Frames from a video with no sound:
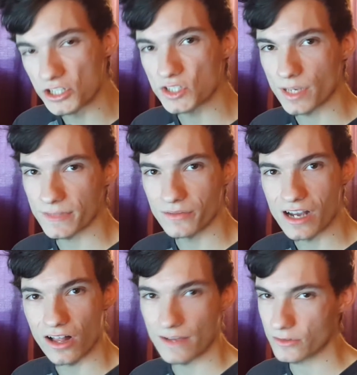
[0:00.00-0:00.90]
is something we
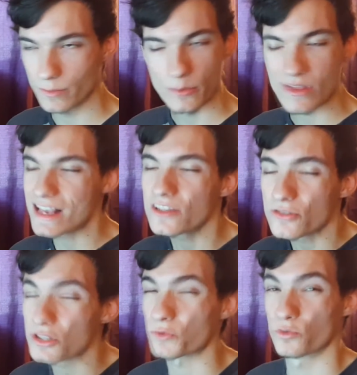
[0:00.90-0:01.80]
all have to remember. These are
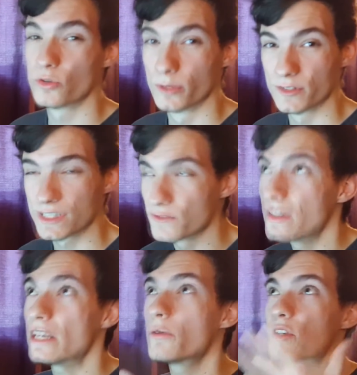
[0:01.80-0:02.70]
just rumors. This
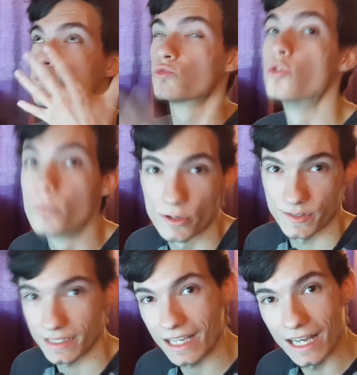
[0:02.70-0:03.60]
video is
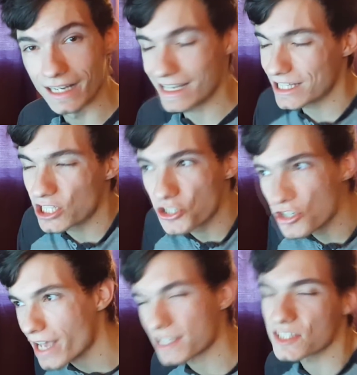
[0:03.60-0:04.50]
rumors again. It's
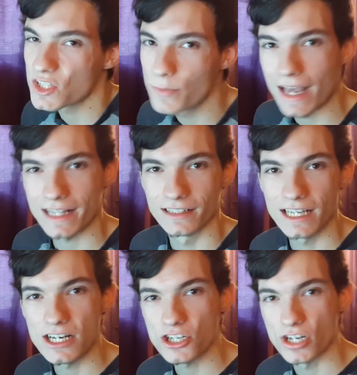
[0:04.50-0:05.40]
just
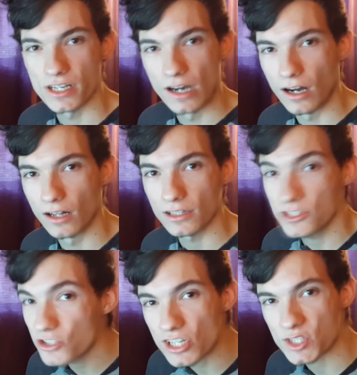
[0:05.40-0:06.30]
speculation, y'all.
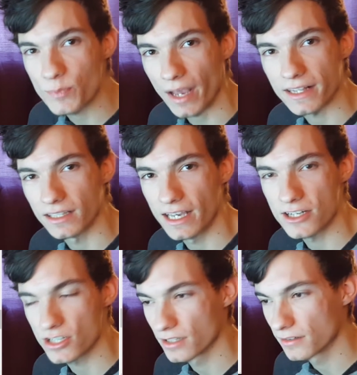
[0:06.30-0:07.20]
It's just
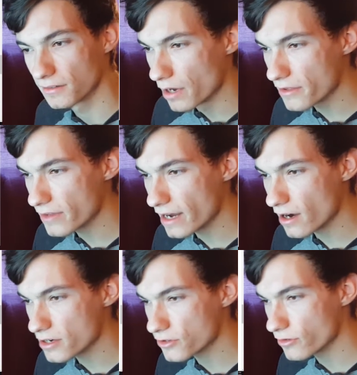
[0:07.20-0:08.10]
speculation. Whether they
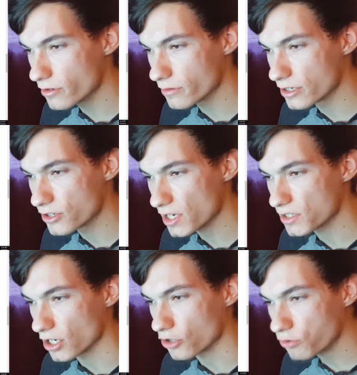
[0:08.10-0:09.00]
are true or
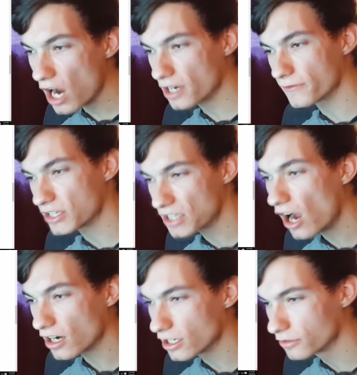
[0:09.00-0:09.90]
just a crock of
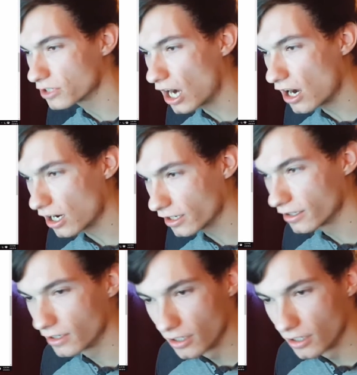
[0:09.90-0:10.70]
Dodongo gong,